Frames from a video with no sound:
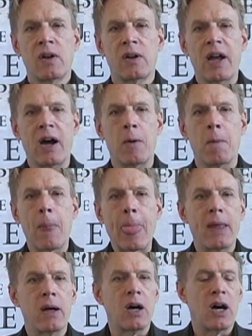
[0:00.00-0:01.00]
Now,
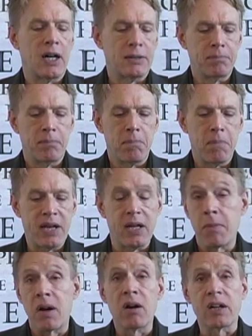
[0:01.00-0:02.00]
many
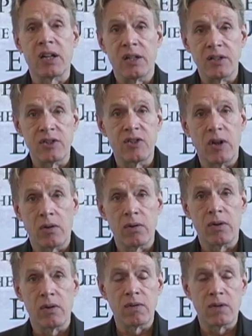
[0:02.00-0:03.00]
Americans don't